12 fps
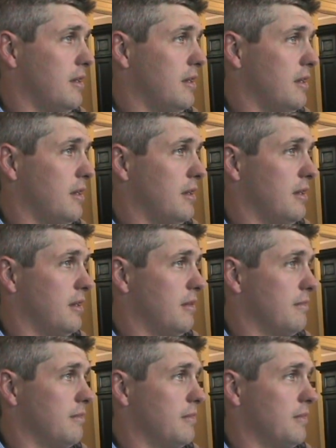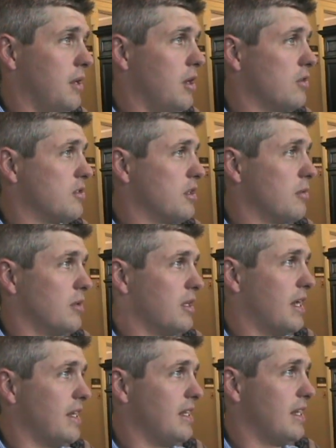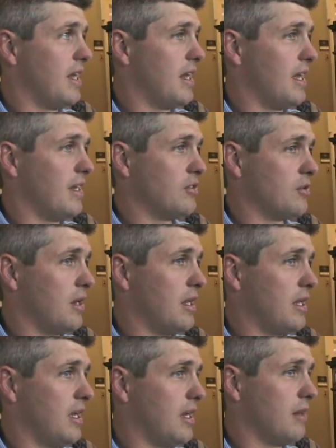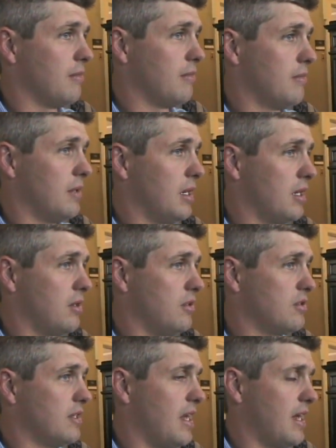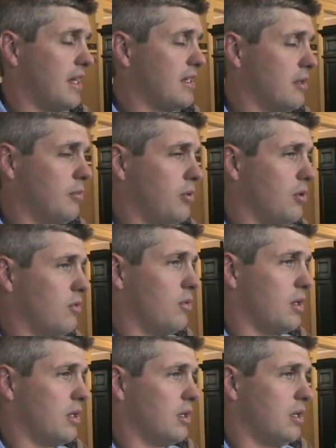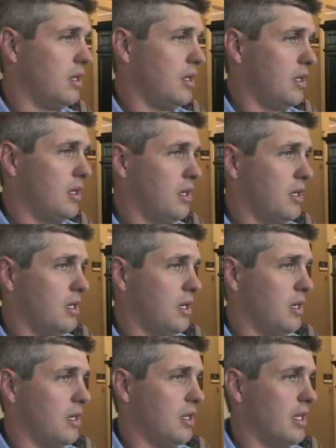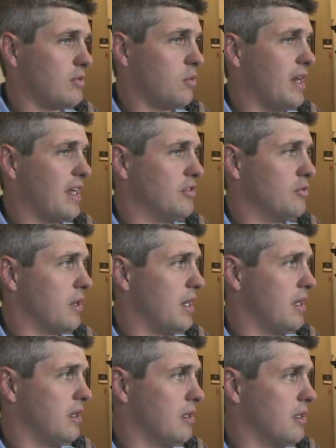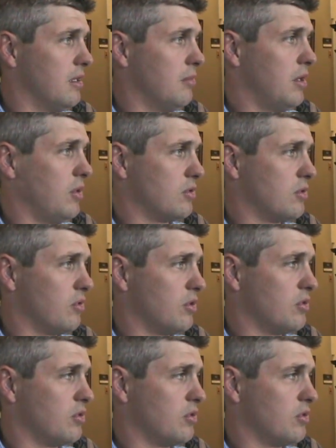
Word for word: uh, all summer that I did not like training camp. I couldn't stay. I got to the point where uh, that's what I dreaded the most going